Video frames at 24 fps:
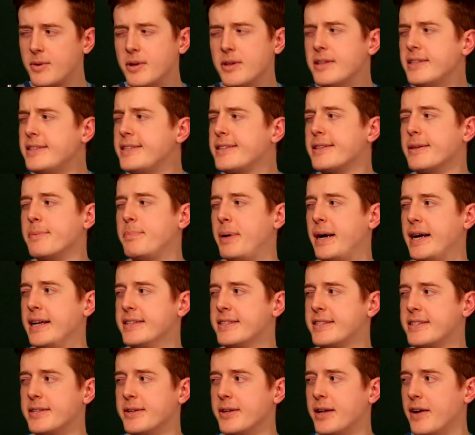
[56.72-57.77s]
Well, at least the
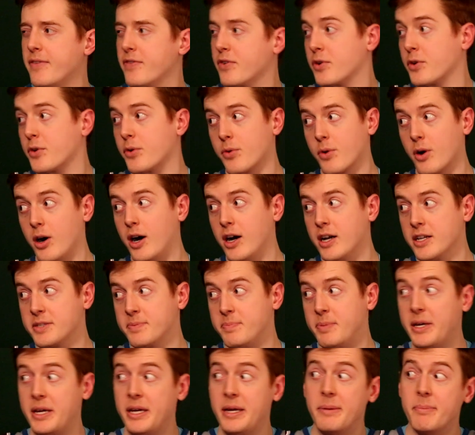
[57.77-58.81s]
Pens still have
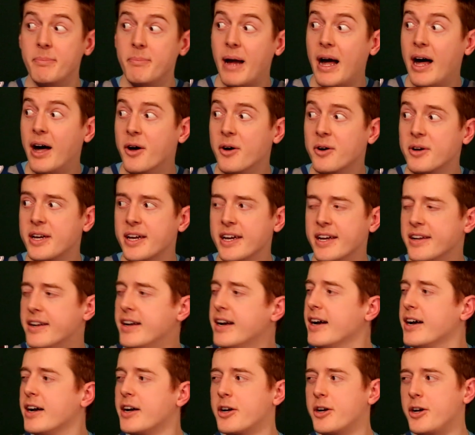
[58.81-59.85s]
Crosby, Malkin,
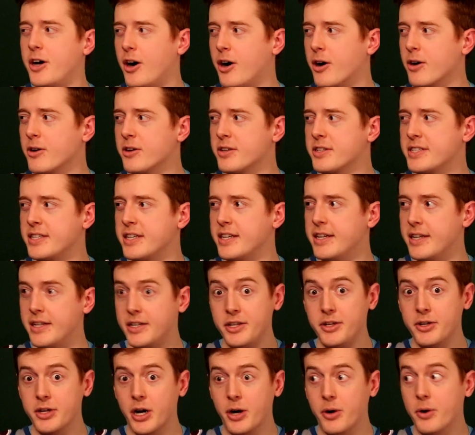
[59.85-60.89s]
Carlson,
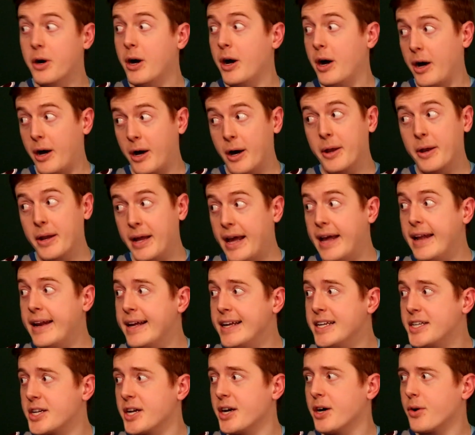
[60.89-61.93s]
and you know, an
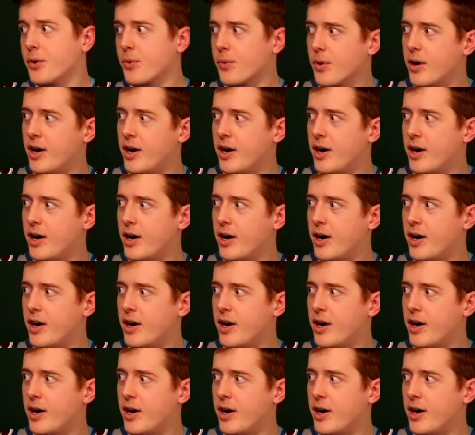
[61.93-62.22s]
NHL